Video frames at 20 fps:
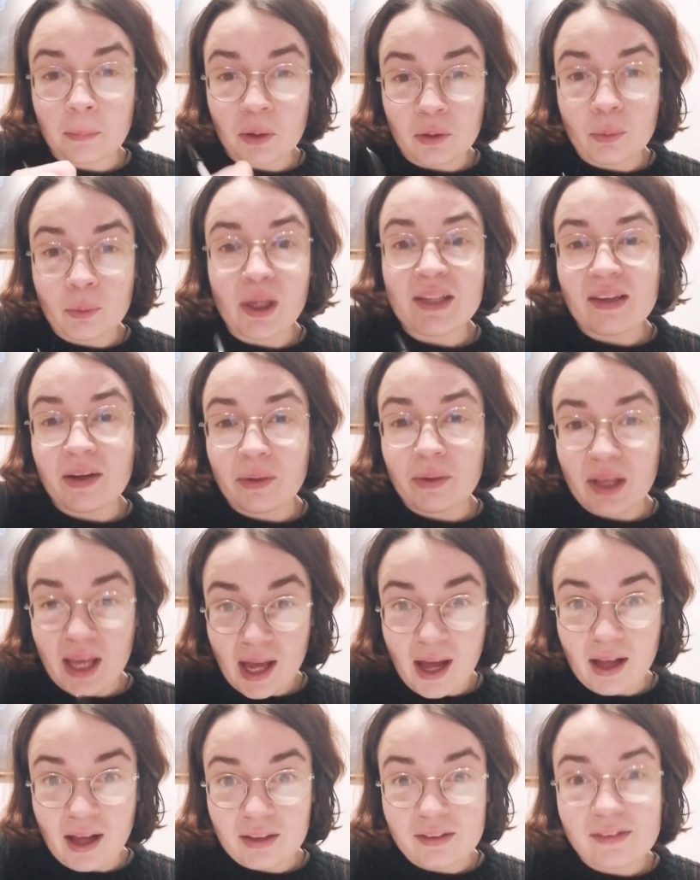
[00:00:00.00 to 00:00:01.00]
I'm going to write down
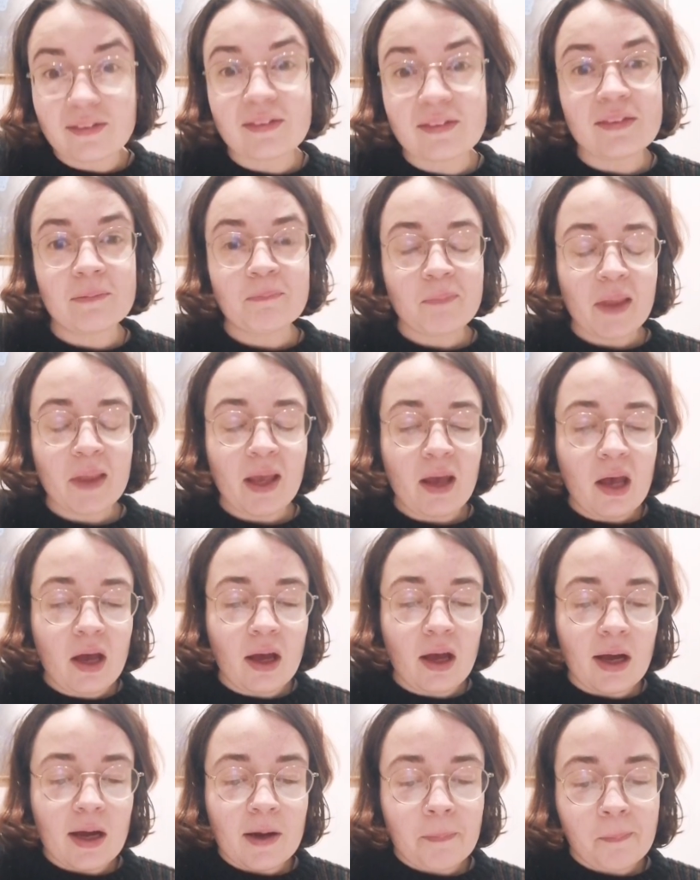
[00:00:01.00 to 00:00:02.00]
cats.
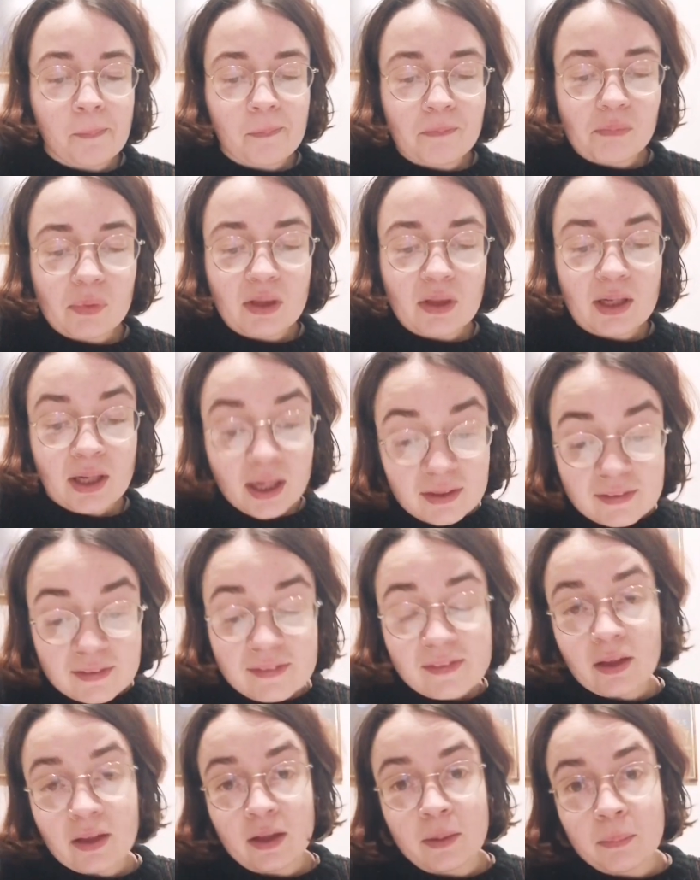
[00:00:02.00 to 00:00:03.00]
The next
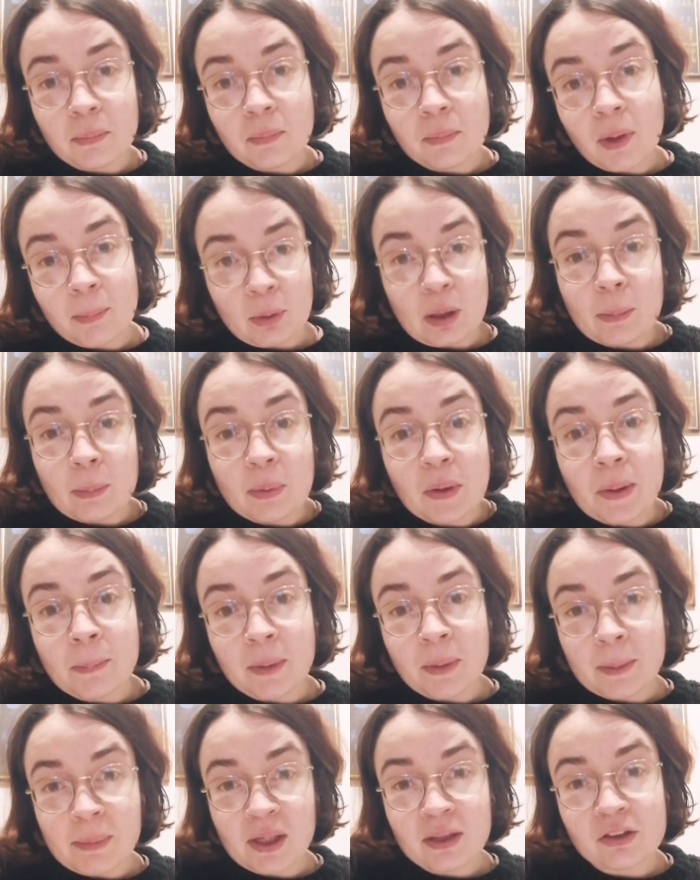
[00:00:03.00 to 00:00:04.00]
thing I'm going to put in
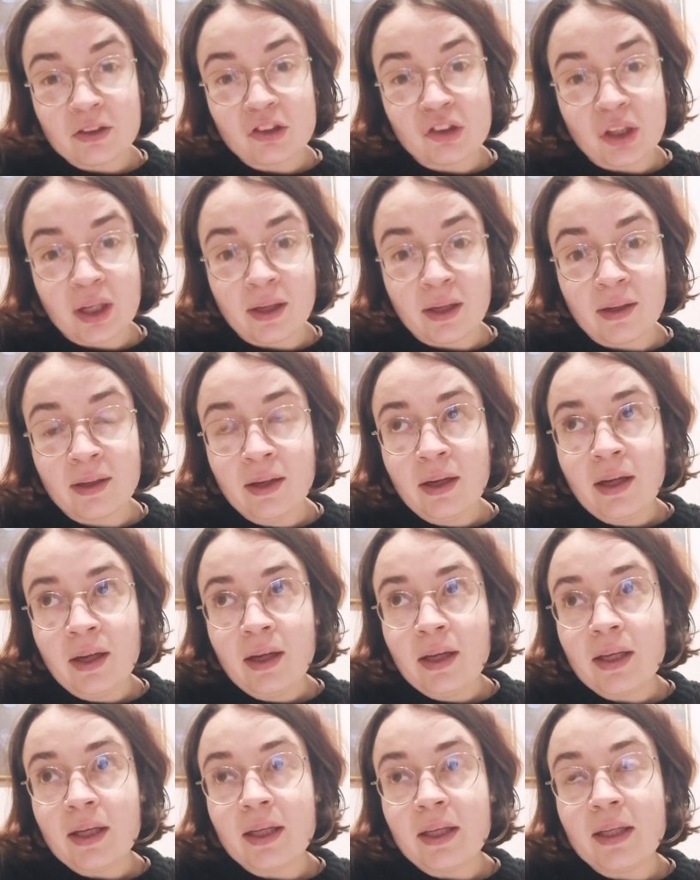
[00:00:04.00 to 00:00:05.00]
my picture
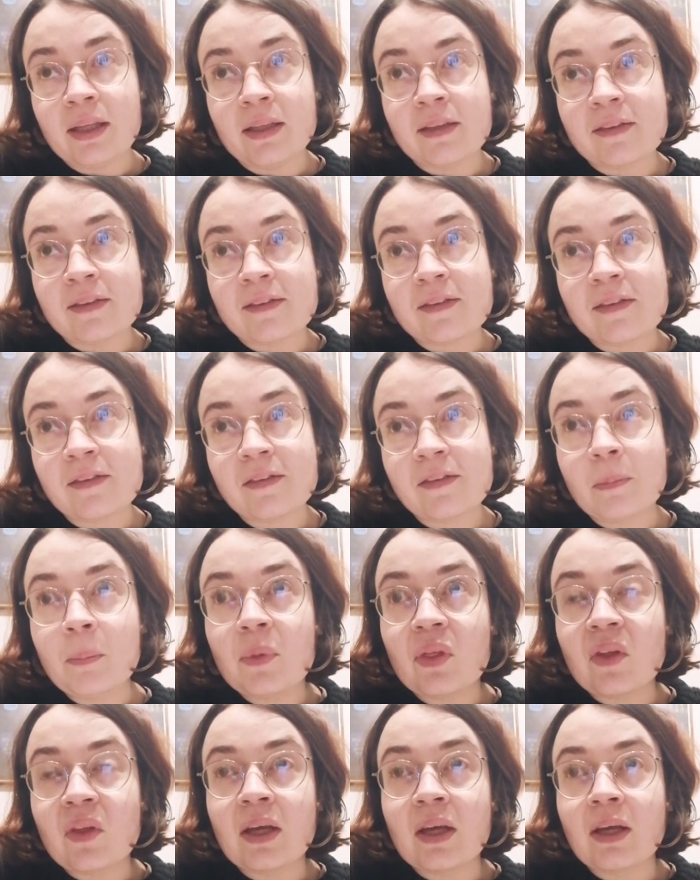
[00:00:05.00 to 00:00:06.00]
is
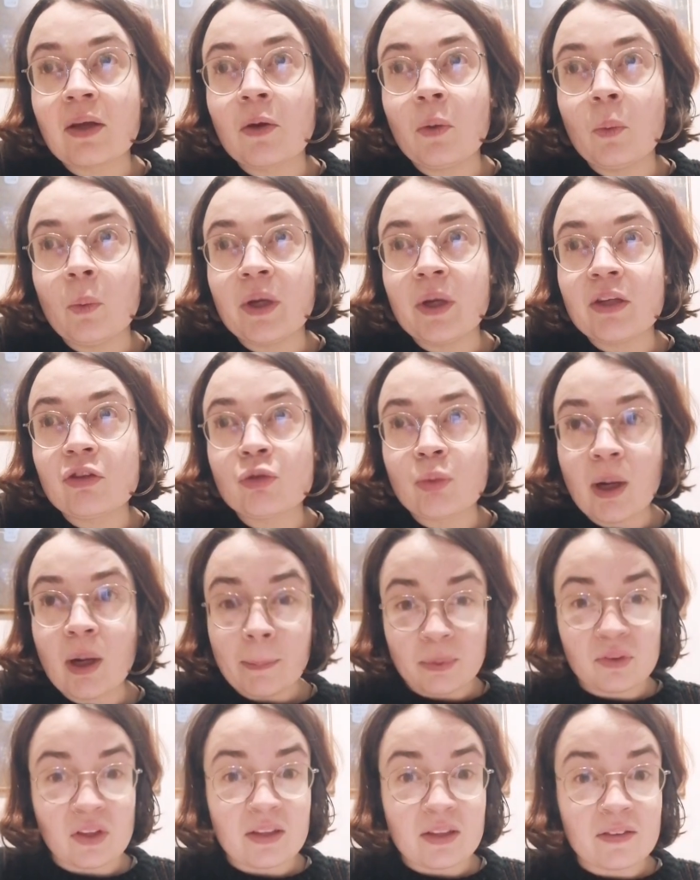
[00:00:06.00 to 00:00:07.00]
something which
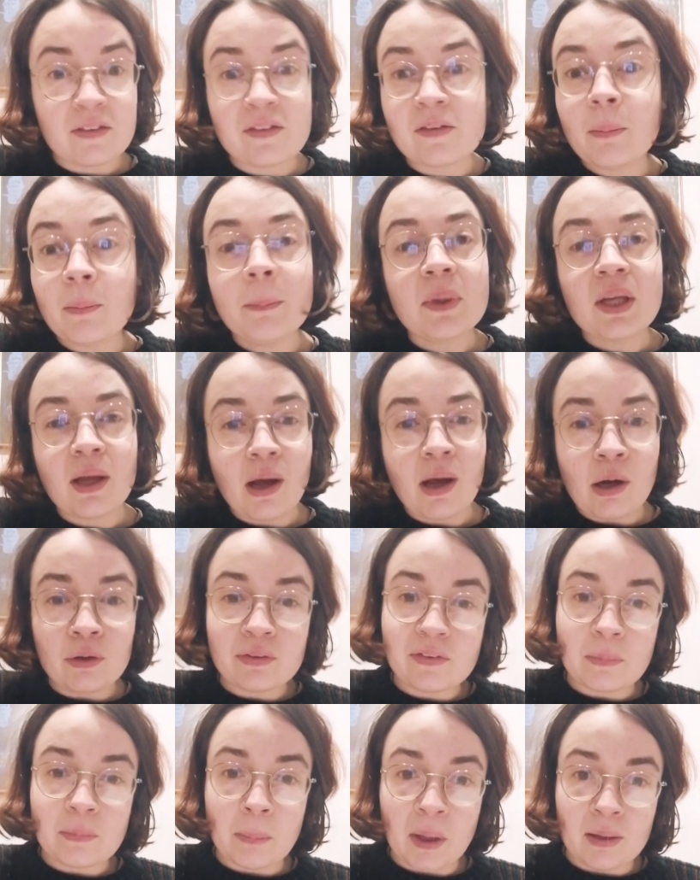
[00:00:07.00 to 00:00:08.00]
represents somebody
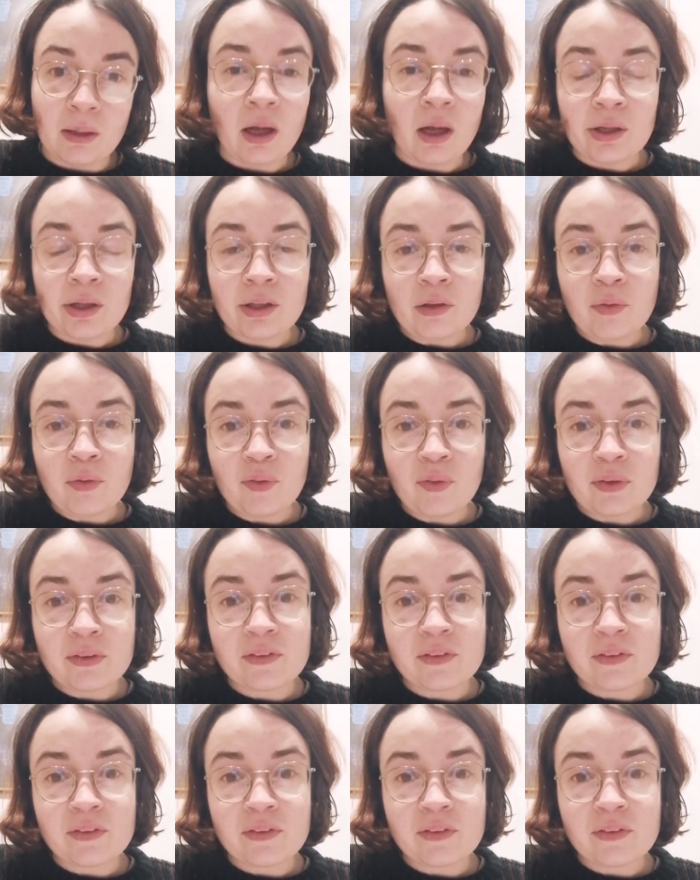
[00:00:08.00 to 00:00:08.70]
else in my life.